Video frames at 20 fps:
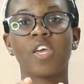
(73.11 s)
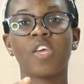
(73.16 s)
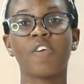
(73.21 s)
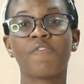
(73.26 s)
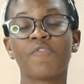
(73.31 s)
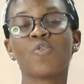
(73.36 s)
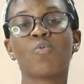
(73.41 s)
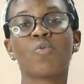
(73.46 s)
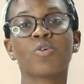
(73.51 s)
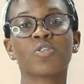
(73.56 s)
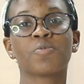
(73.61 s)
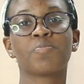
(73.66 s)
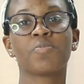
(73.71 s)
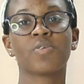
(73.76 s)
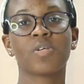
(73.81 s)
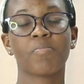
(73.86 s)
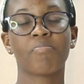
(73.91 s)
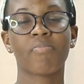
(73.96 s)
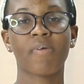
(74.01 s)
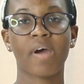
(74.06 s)
If you want to
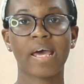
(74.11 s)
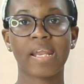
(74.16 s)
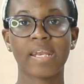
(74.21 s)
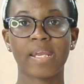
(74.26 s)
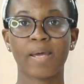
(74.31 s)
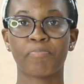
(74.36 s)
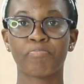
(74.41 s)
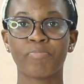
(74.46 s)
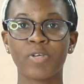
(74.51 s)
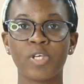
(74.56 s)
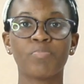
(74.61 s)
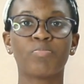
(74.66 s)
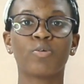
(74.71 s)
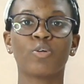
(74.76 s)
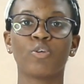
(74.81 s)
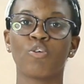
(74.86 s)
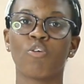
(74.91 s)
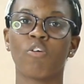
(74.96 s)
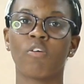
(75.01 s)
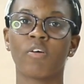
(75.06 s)
build a brand that
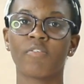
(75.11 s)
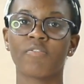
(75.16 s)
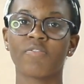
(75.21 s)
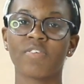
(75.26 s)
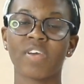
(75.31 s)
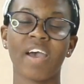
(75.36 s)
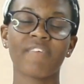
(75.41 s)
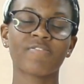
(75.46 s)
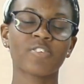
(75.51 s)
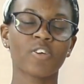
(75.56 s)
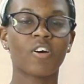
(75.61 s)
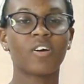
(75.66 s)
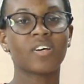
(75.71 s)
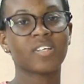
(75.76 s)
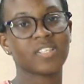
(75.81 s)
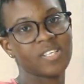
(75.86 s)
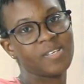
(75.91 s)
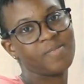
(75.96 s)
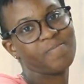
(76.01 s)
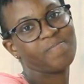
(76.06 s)
people love, you have to
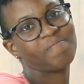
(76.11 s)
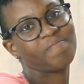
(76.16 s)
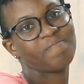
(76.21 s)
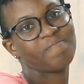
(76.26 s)
hug them.